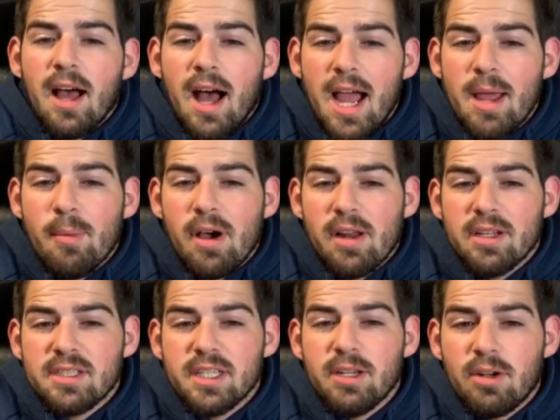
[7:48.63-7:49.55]
I am
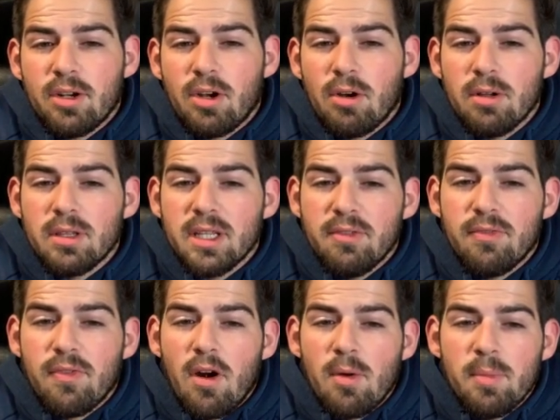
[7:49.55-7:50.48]
honestly currently
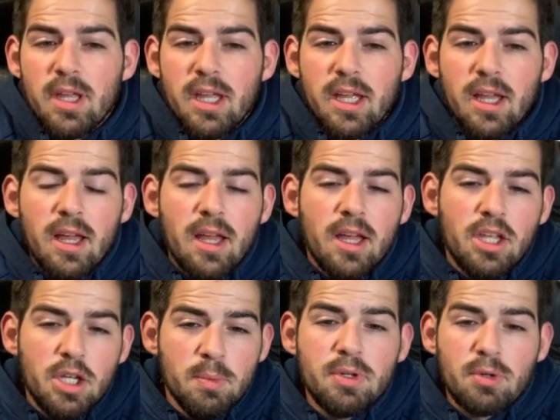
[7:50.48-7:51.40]
farming
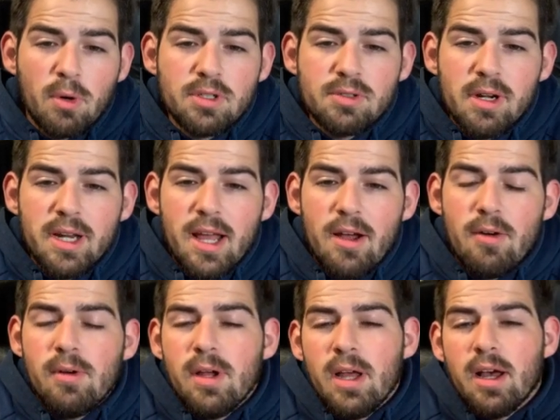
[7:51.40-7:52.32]
Human Torch right
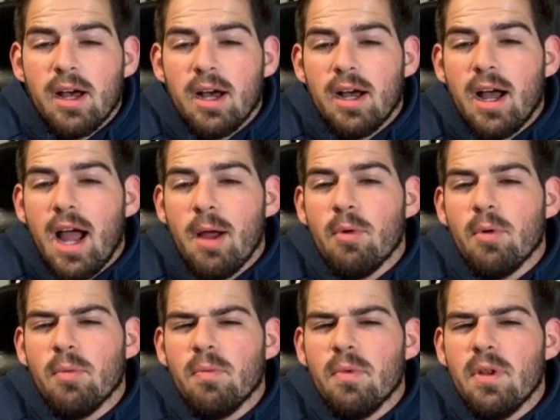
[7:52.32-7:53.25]
now.
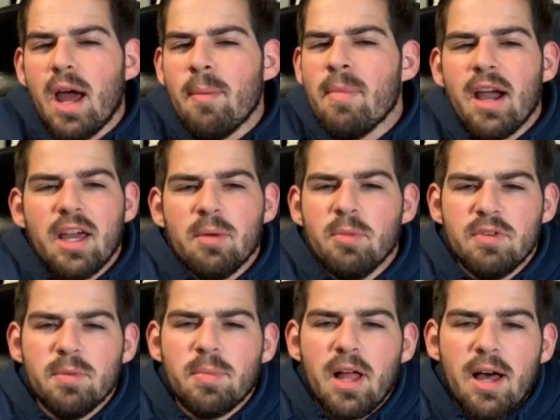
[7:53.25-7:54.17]
I'm not going to
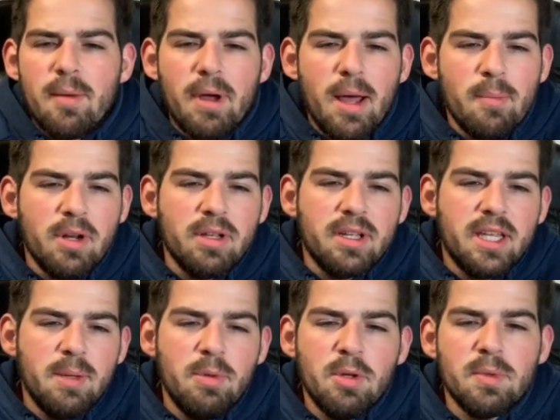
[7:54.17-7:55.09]
move to Blob. I'm going to
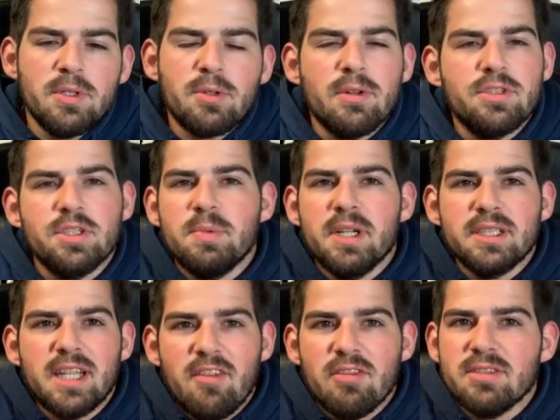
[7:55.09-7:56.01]
keep Human Torch just
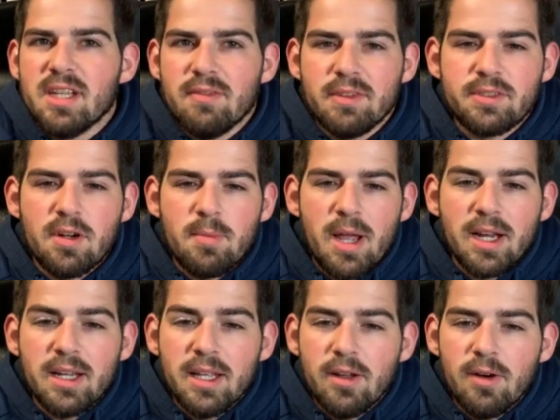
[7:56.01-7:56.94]
because I have a 7-star
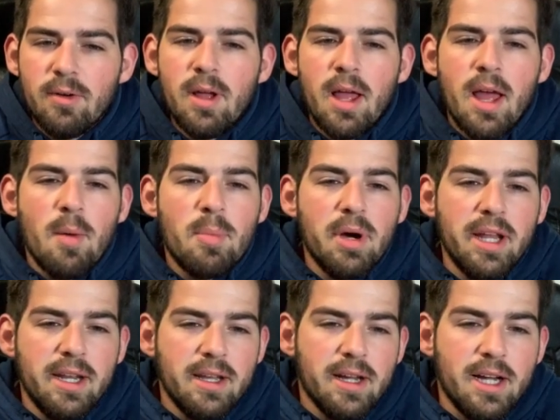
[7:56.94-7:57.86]
Magneto.
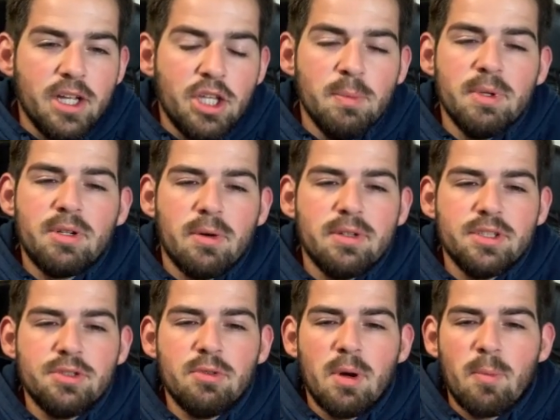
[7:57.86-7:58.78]
But Human Torch
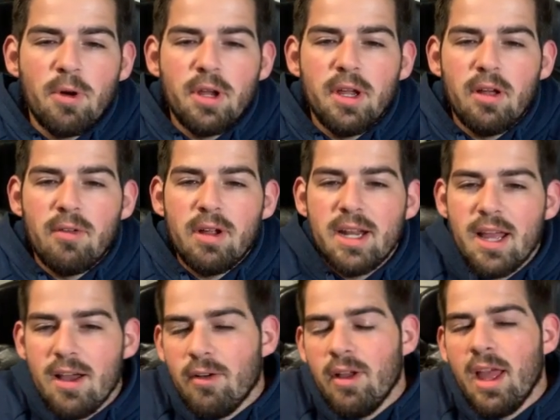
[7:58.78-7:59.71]
is who I'm working on right
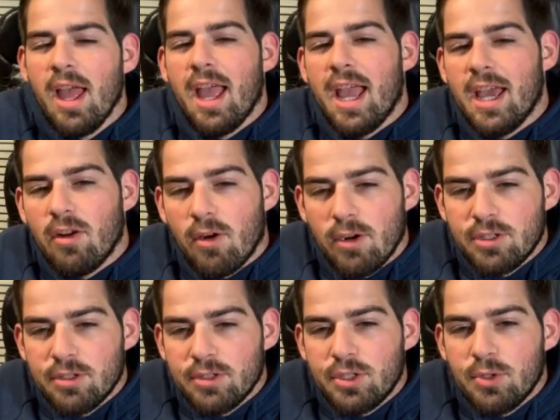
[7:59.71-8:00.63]
now. Hand
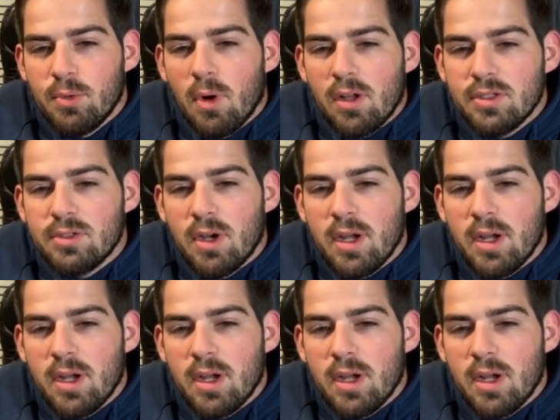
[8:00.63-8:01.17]
Archers, who also